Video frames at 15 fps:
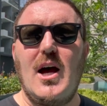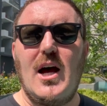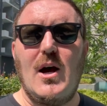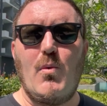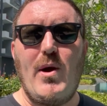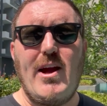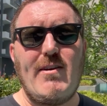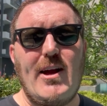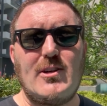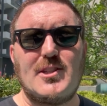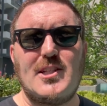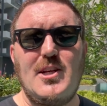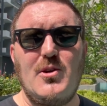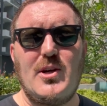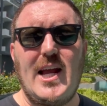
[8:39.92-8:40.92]
where
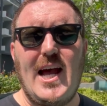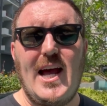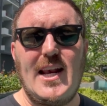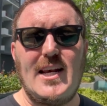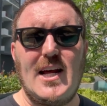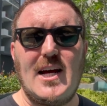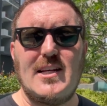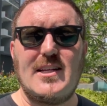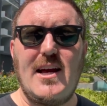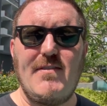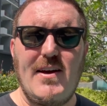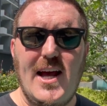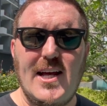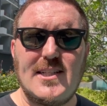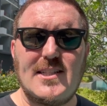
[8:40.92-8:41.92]
else you can
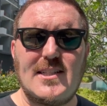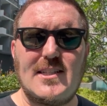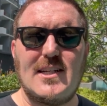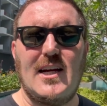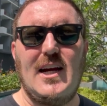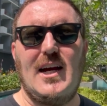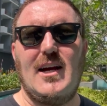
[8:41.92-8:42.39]
divest